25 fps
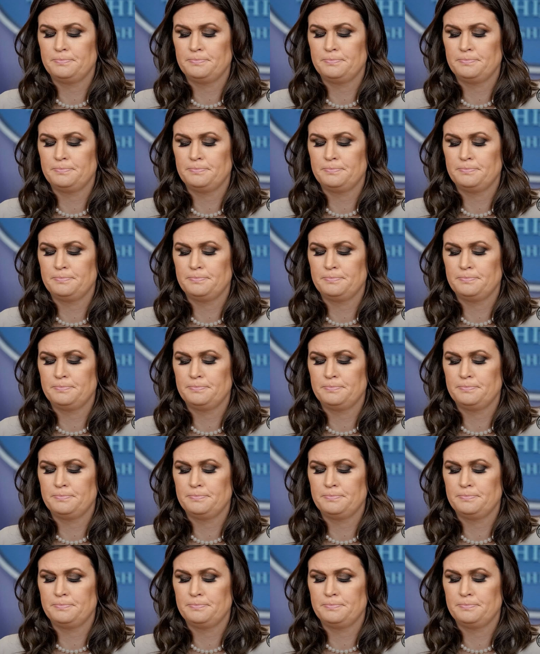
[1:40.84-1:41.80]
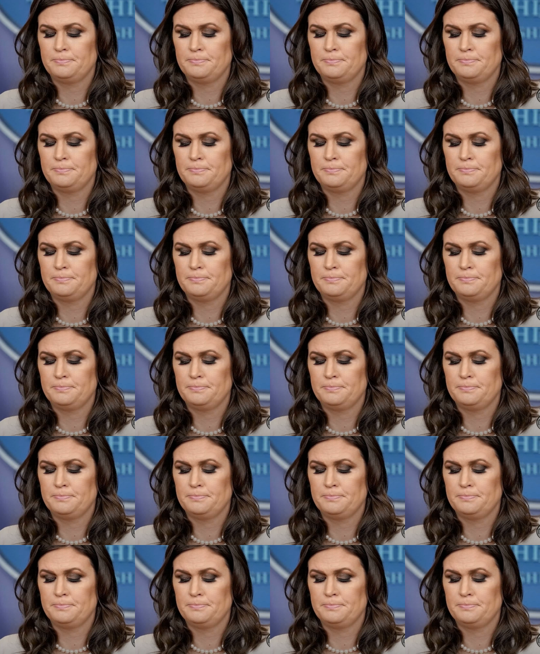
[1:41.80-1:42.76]

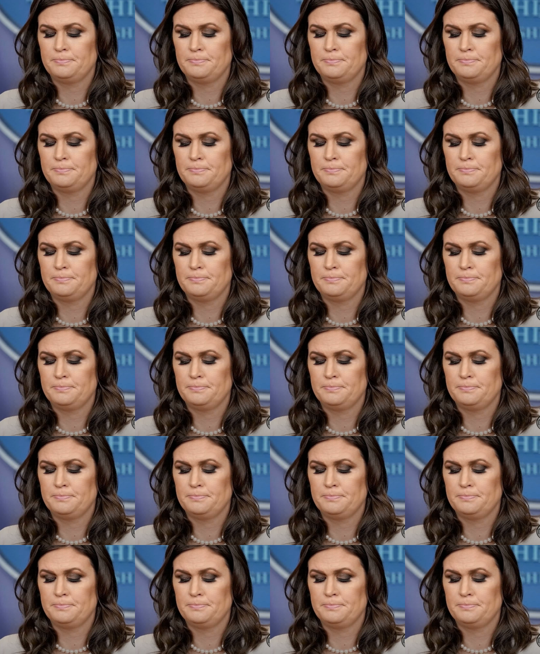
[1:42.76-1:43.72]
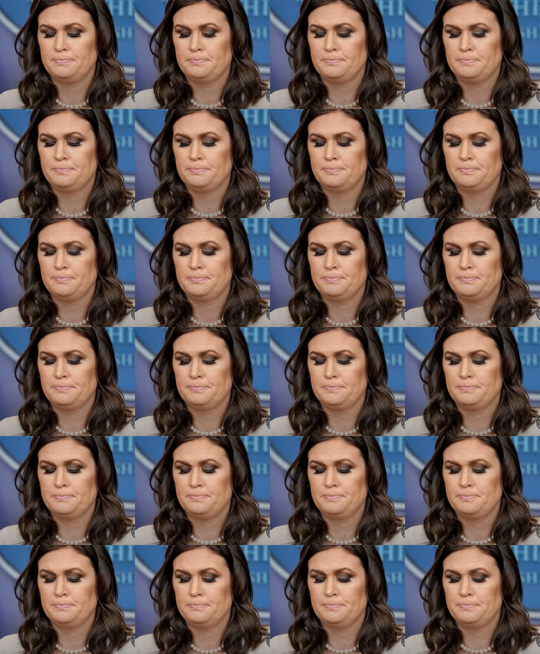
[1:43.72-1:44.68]

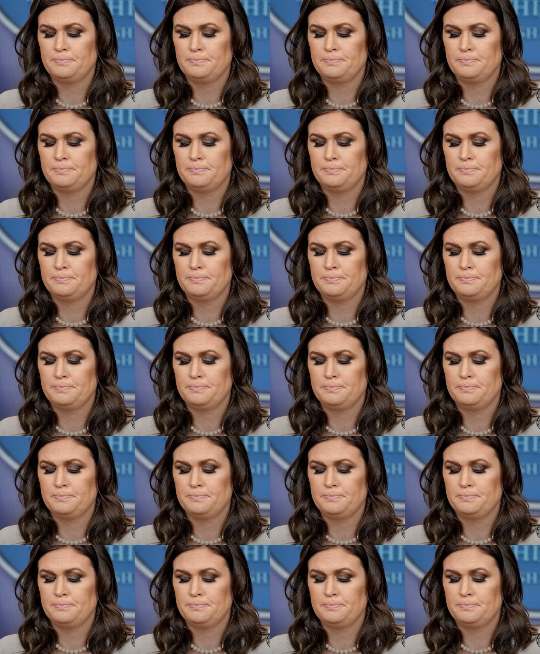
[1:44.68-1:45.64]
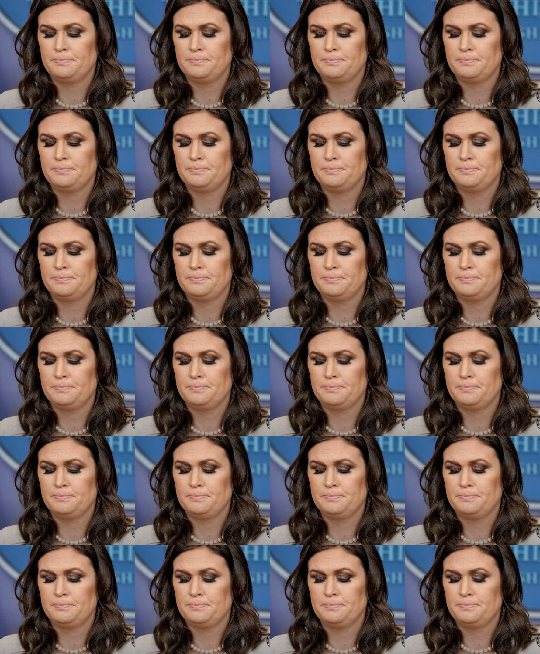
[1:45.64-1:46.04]
The face doesn't move, so there is nothing to read.